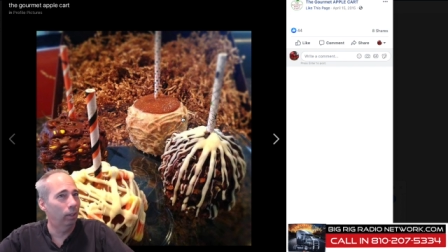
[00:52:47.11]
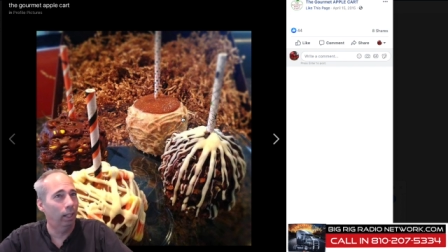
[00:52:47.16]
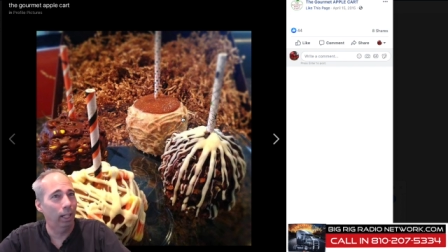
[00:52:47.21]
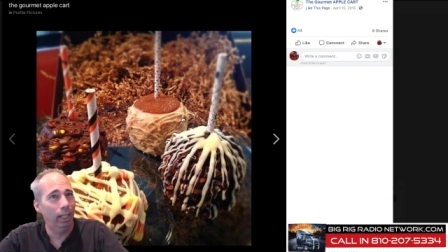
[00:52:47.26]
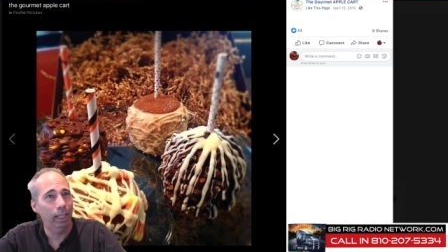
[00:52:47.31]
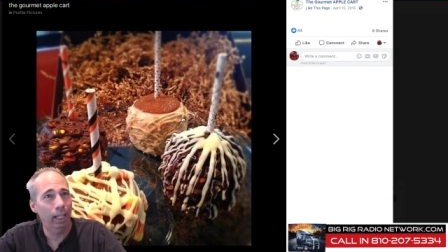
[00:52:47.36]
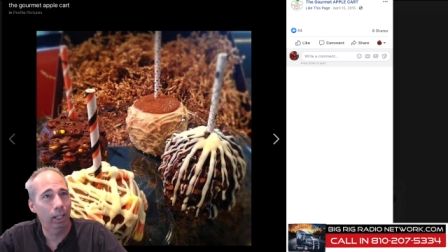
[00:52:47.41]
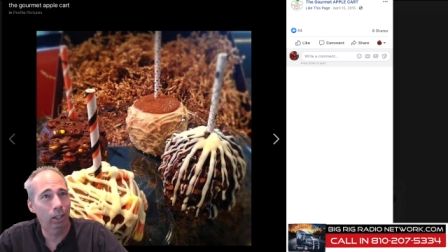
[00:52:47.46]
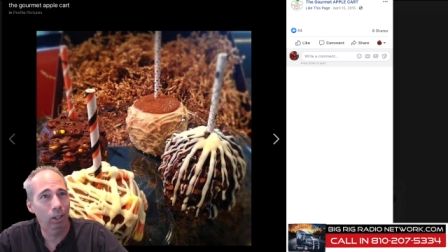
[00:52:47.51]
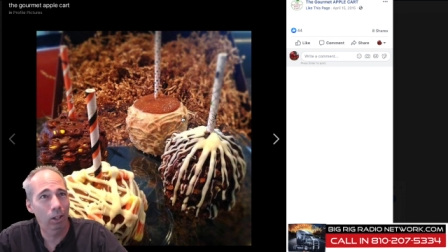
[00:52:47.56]
I
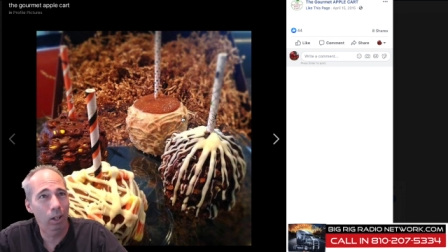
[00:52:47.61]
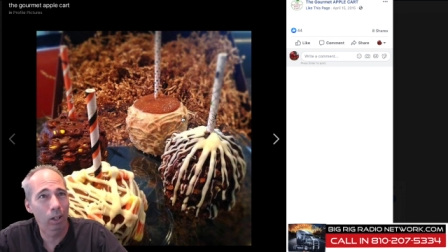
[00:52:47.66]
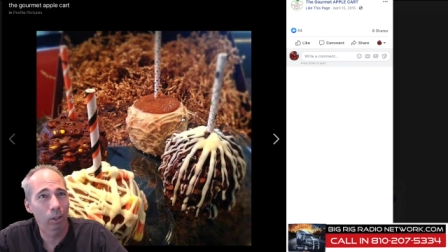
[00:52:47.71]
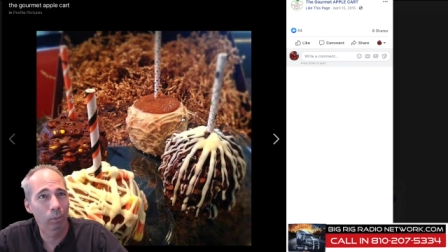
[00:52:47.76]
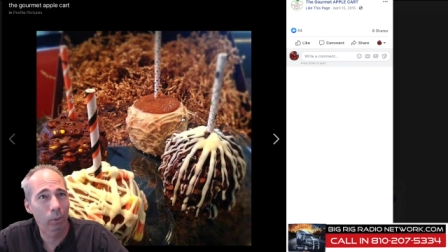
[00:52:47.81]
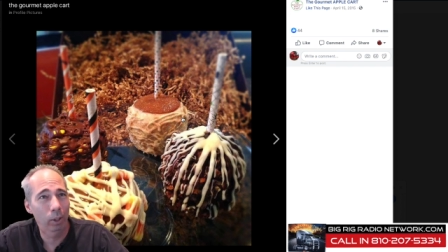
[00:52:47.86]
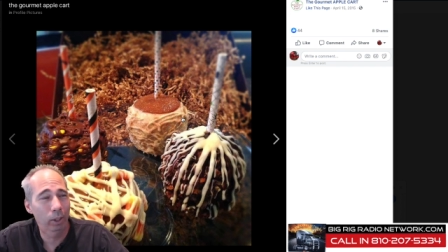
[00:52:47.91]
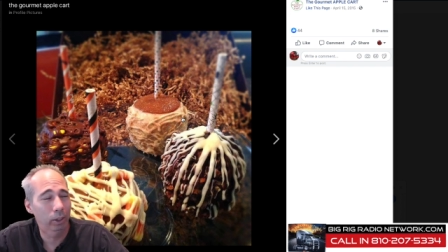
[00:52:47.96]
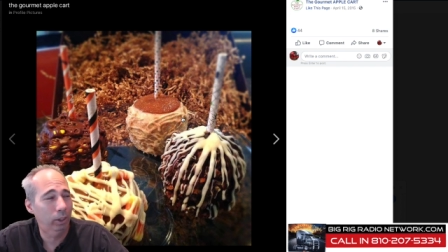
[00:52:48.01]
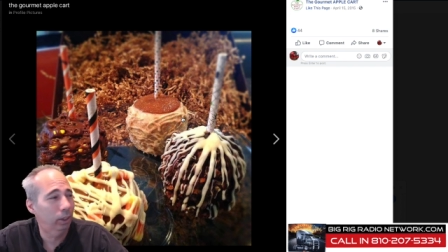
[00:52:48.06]
got lawn
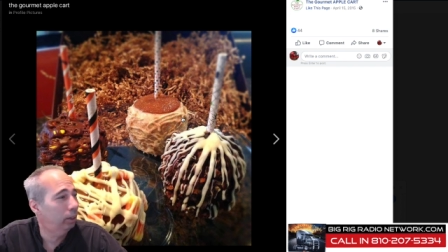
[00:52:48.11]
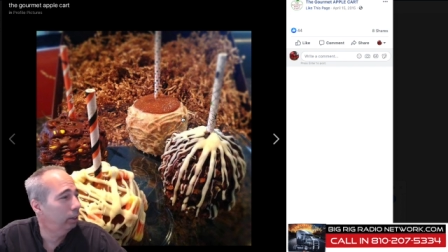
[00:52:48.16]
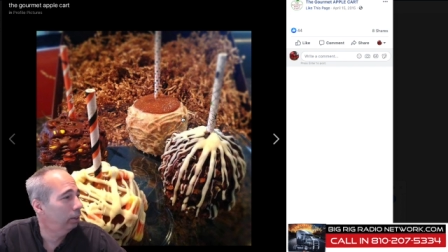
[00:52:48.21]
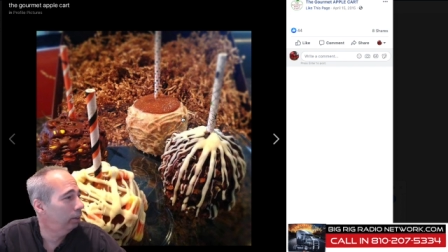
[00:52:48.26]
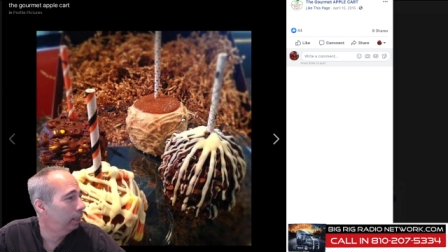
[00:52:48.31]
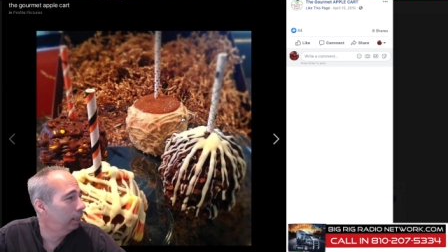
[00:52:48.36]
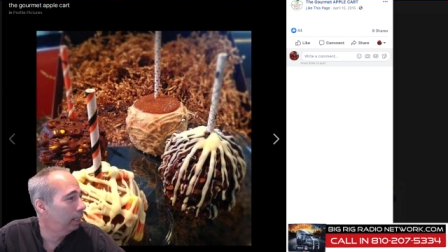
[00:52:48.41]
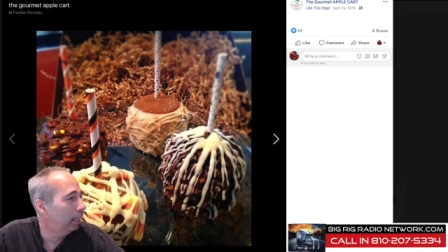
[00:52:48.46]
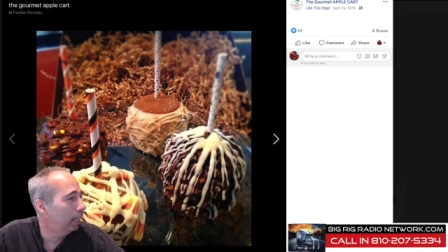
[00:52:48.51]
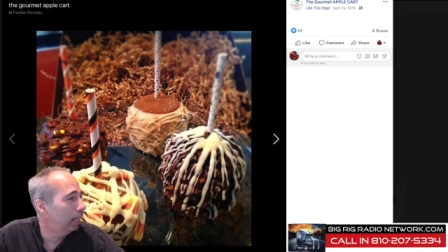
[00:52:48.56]
work to do
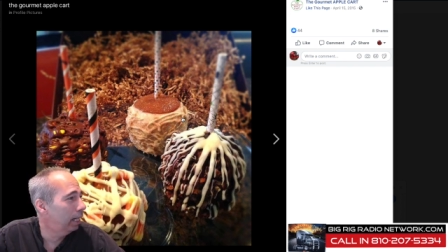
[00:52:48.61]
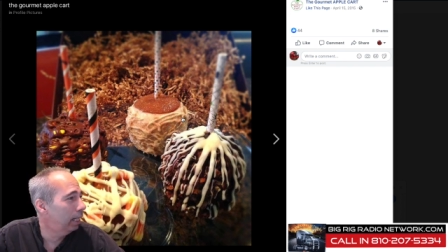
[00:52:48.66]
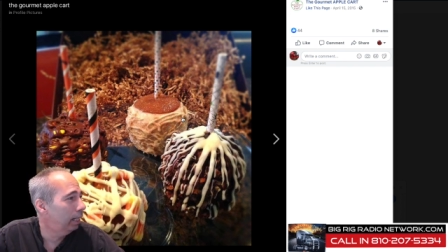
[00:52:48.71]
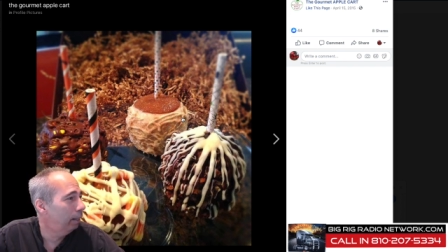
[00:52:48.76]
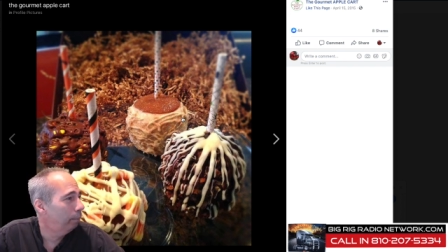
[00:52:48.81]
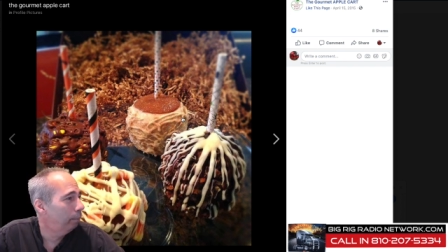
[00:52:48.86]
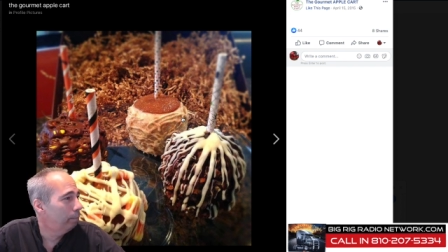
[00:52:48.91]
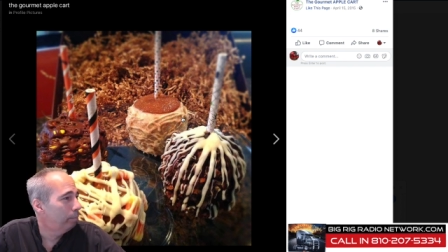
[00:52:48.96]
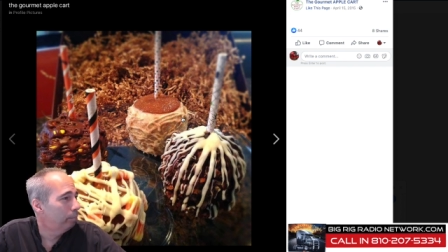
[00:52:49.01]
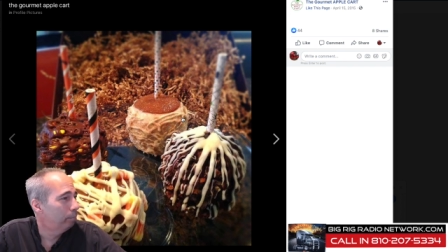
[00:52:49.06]
today.
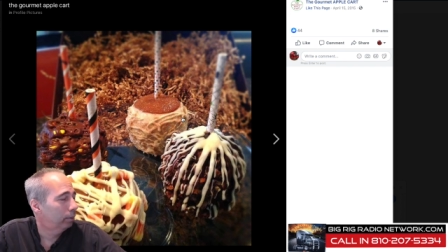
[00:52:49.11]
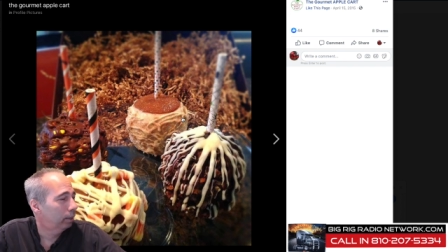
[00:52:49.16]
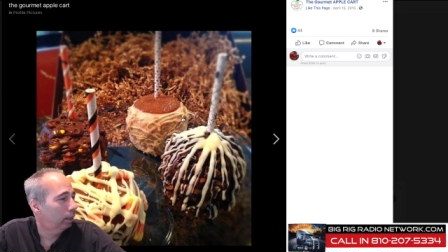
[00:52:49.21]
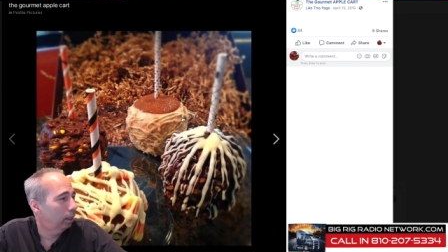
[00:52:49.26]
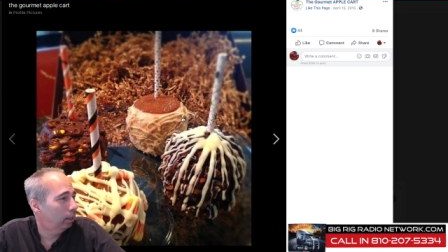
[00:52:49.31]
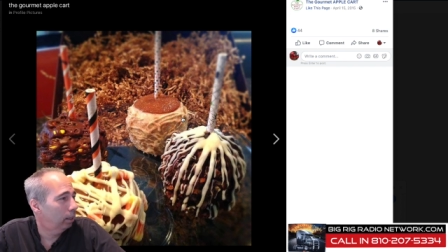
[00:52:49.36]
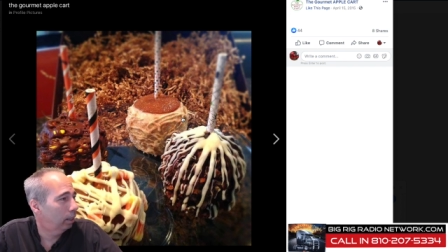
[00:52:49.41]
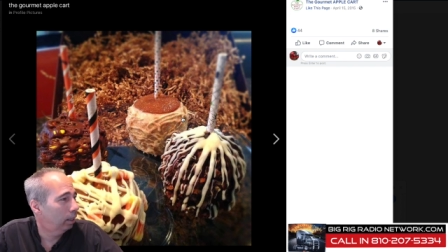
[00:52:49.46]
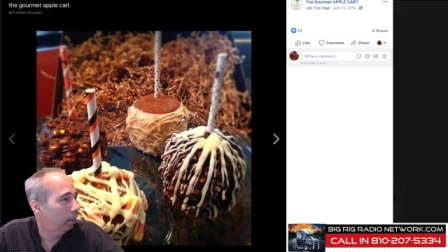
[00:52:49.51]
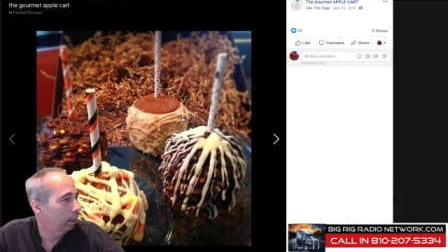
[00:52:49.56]

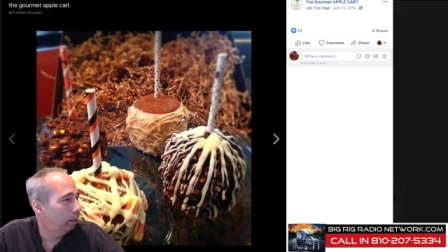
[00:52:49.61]
Um,